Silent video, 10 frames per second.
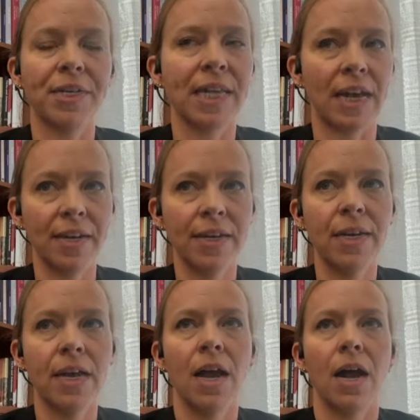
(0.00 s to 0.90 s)
headed
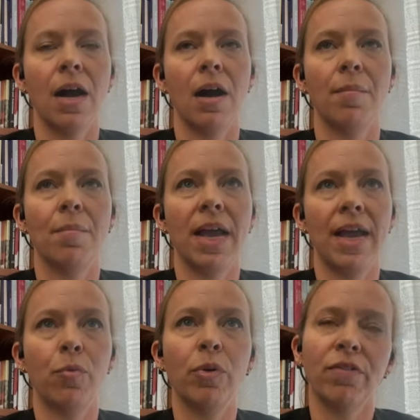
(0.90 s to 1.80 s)
um, and
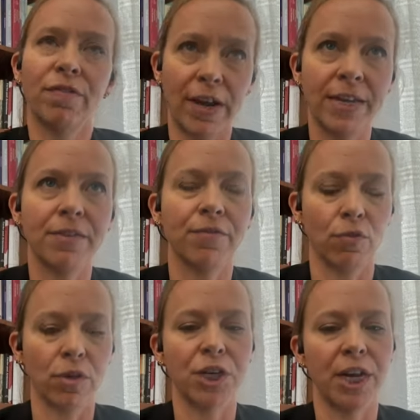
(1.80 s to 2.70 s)
will fight for
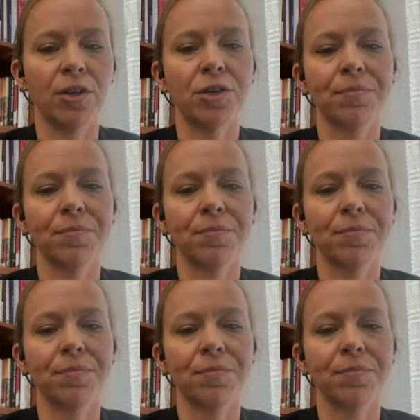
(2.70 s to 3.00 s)
change.